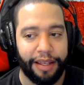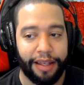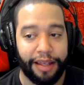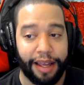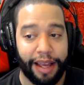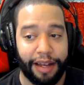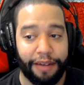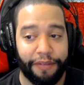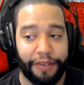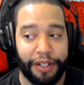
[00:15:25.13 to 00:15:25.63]

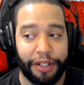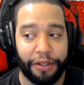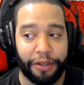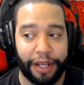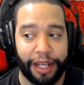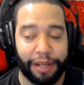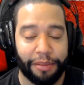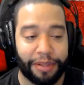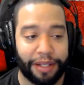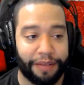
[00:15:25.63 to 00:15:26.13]
And video
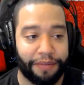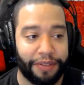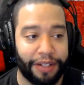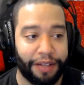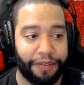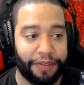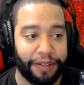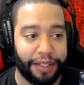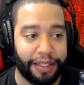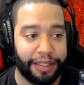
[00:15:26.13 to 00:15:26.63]
games have
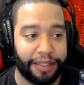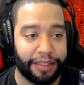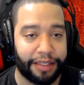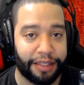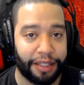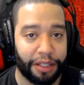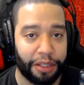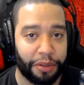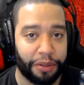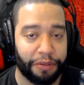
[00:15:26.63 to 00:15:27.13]
definitely
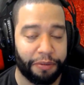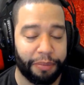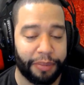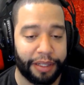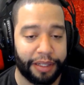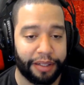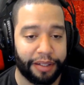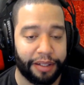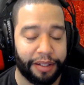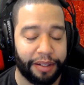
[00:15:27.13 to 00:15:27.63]
stuck with
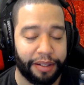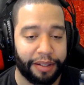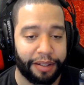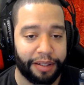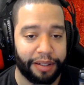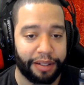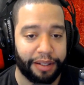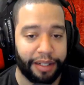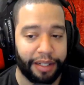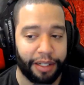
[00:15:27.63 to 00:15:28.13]
me
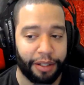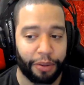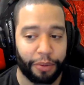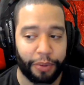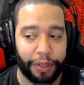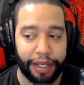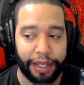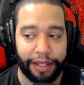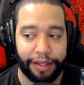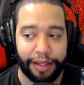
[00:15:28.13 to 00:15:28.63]
in a
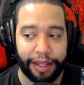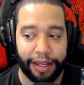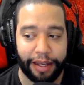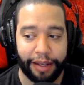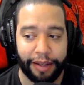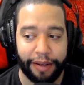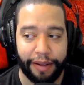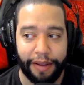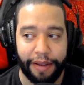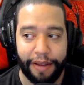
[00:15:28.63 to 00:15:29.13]
way
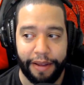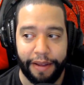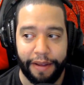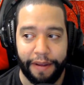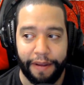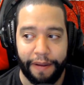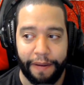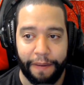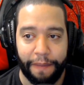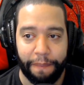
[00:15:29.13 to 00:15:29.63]
that
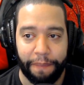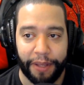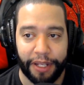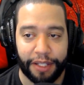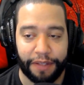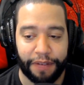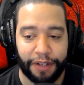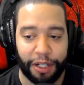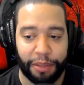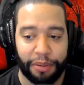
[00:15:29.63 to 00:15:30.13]
is
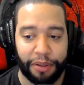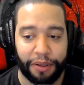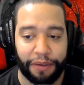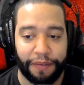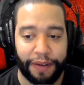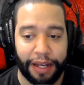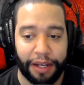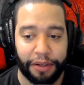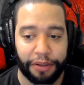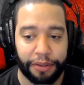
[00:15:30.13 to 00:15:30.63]
very
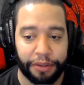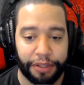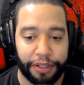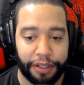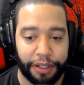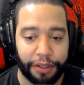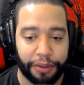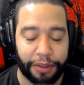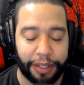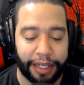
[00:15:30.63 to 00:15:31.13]
profound. You
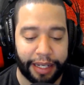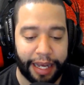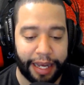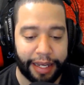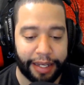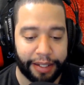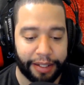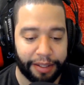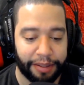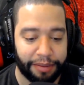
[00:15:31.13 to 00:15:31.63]
know, like
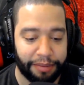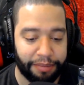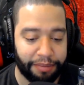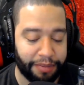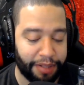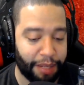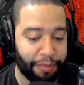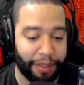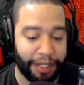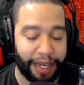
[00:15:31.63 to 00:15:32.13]
I
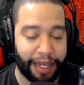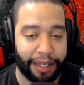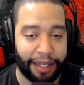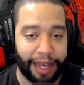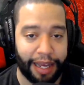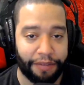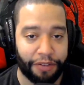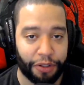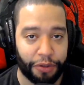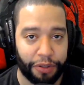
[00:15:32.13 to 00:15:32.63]
mean, I
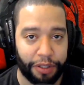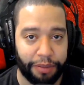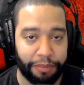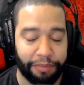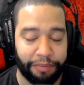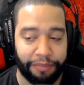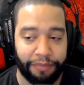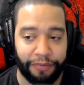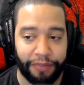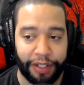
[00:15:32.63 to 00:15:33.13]
live
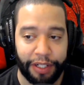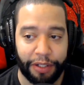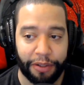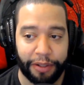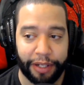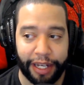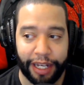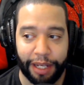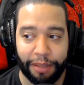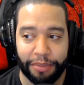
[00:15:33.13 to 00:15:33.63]
stream video
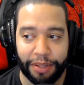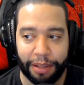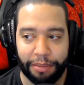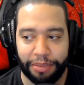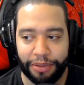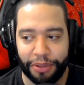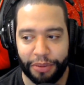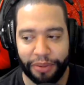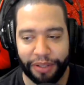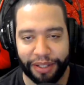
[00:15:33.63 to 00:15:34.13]
games.
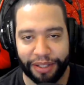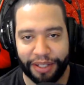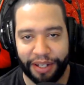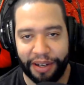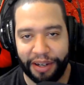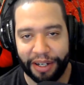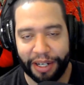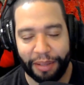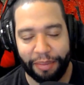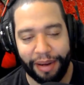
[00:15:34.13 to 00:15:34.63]
I'm doing a
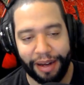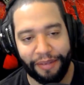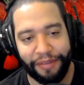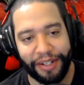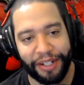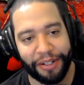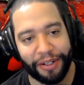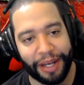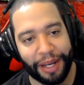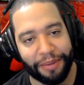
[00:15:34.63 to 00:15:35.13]
talk about
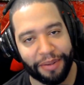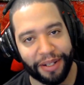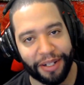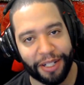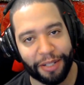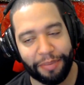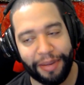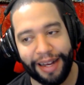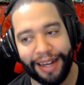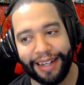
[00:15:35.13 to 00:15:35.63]
video games on
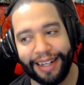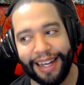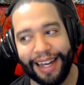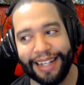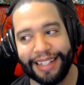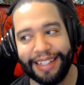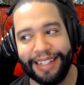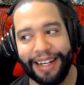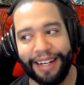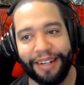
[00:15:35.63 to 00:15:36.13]
this
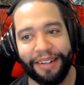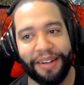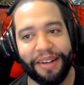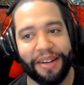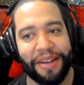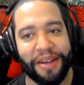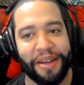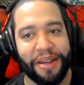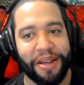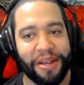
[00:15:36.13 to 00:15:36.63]
podcast now,
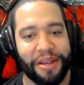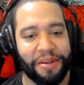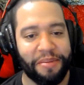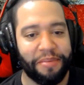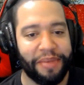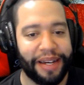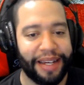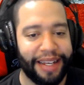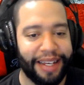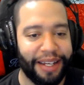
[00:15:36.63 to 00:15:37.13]

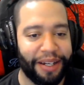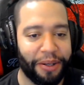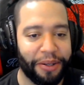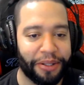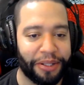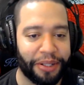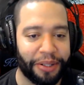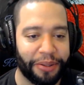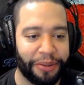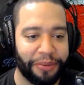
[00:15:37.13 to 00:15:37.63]
but it
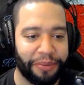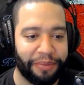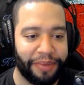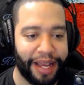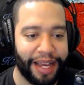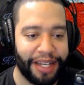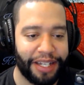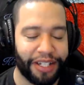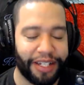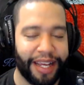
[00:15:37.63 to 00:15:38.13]
also
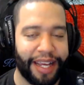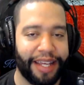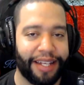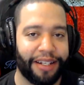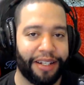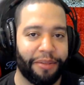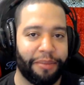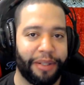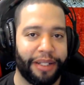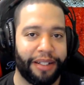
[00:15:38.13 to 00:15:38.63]

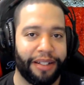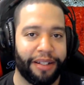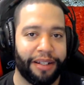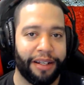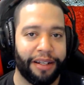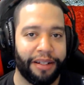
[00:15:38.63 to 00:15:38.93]
educated me.